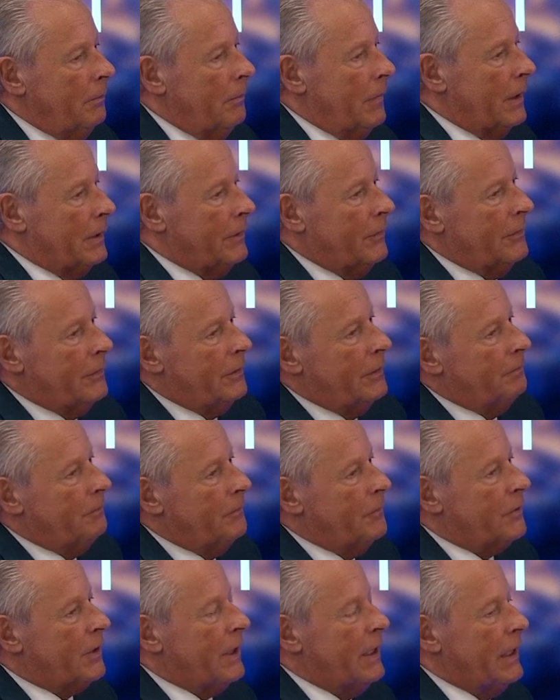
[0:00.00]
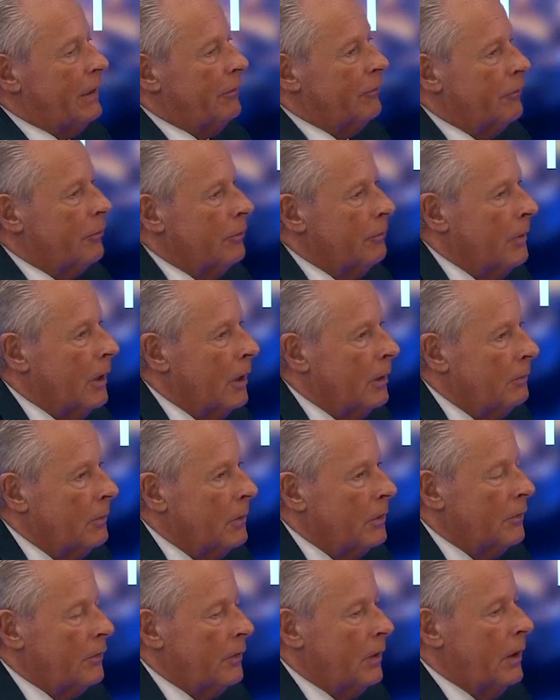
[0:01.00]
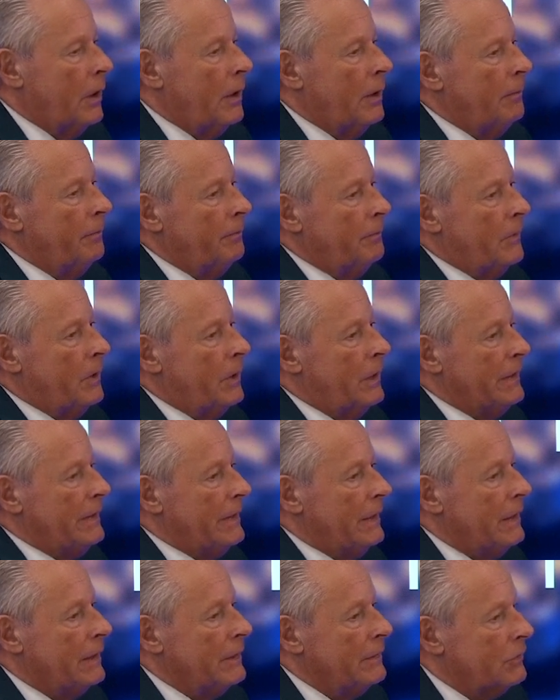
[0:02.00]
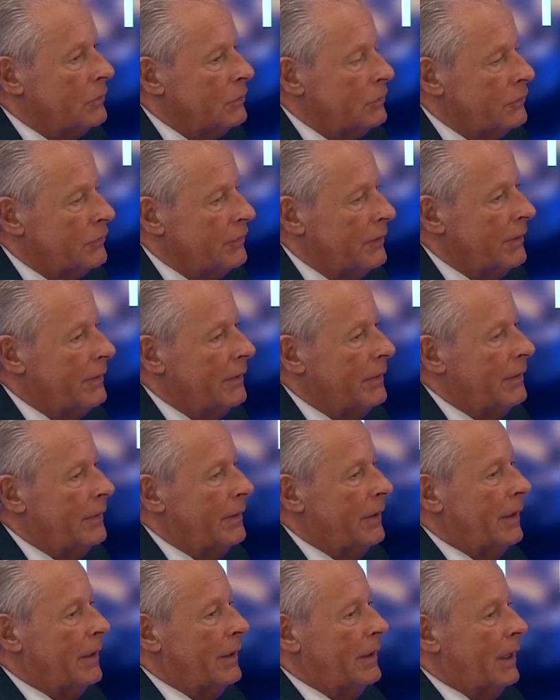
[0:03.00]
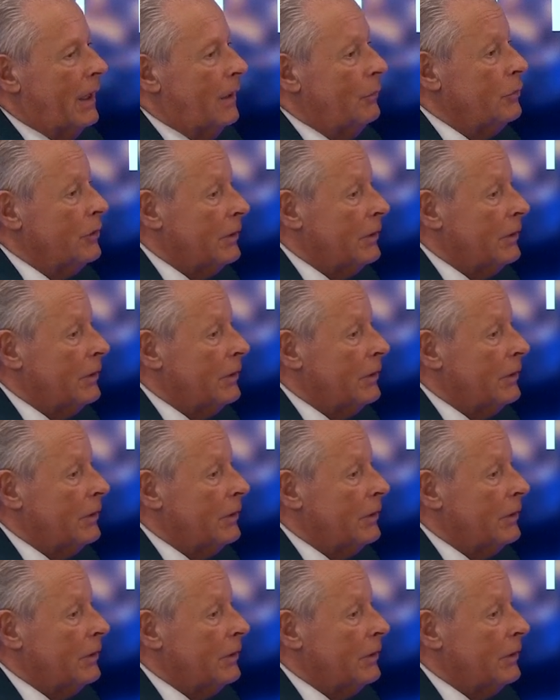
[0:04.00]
back to the skiing for a moment. And of course, I would